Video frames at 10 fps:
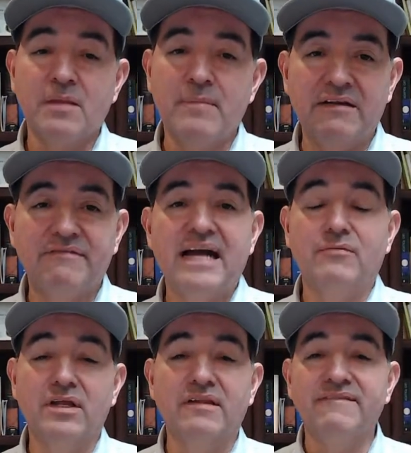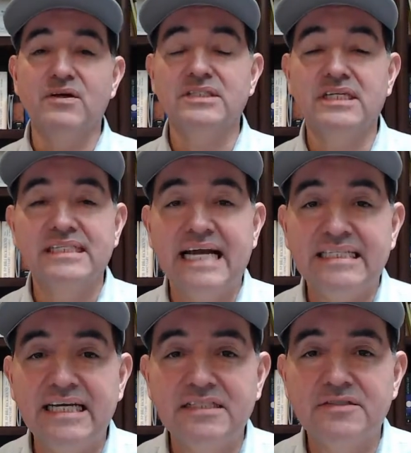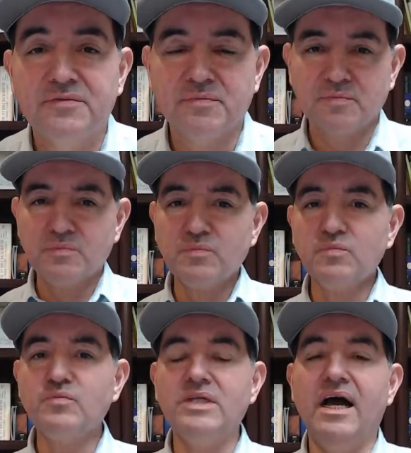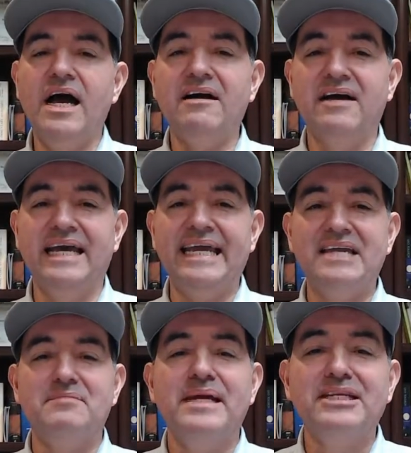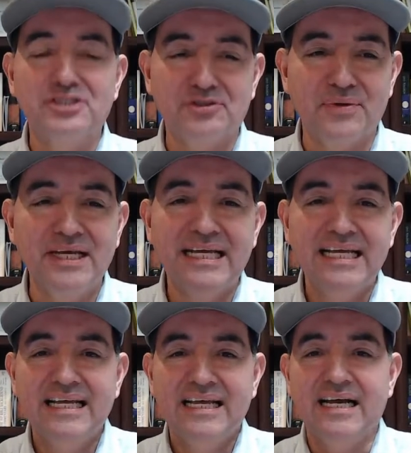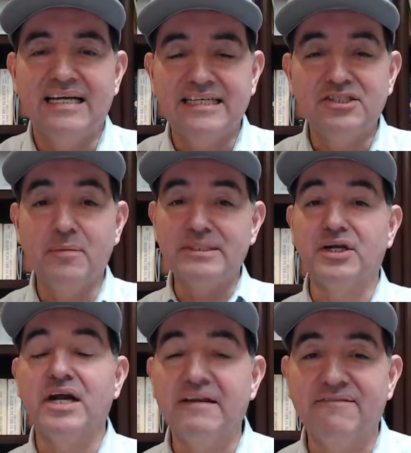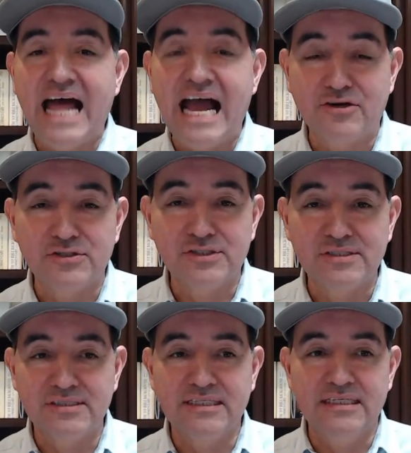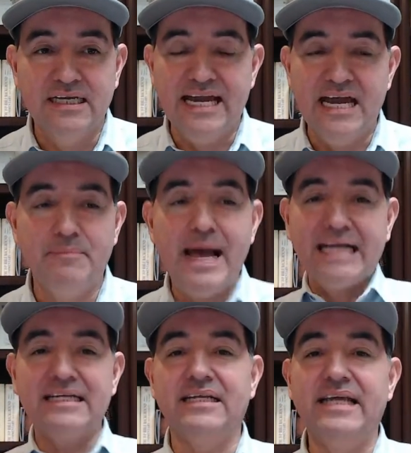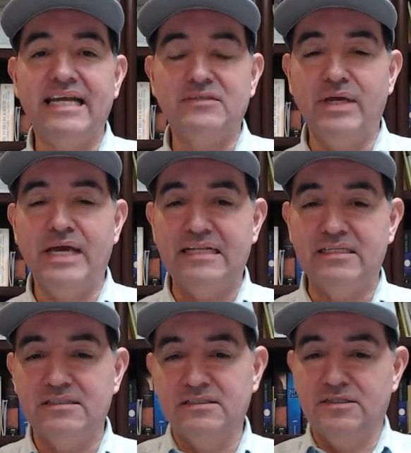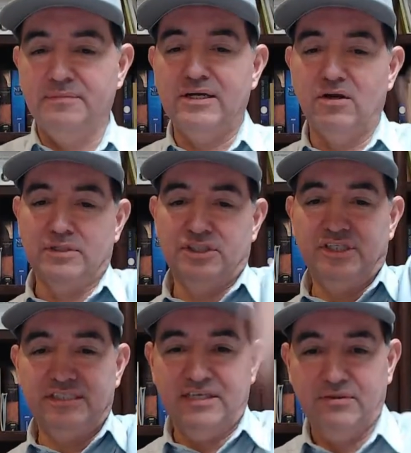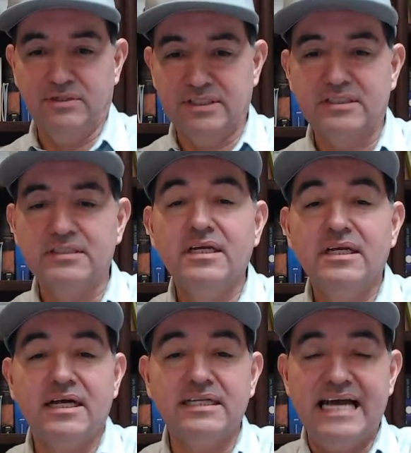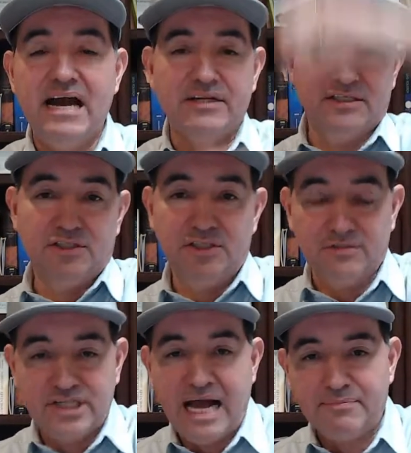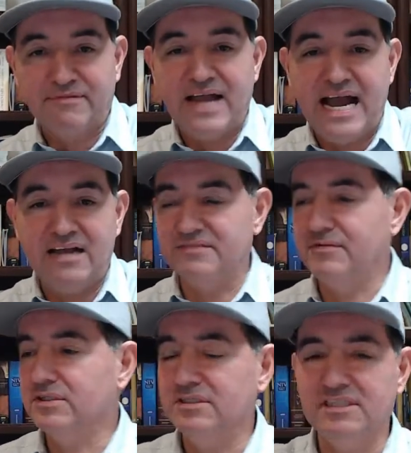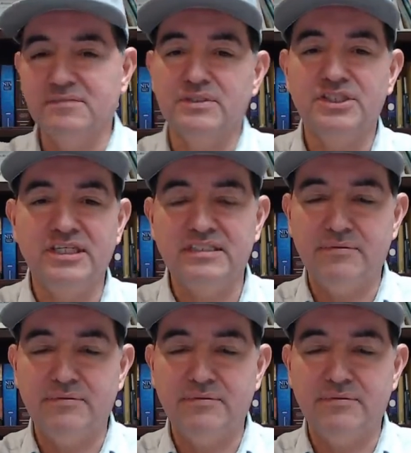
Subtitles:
Matter of fact, one of the first things I did in ministry, they told me to cut flyers. And back in the days, we had the big old machine that you would just cut down and, chop the flyers versus these machines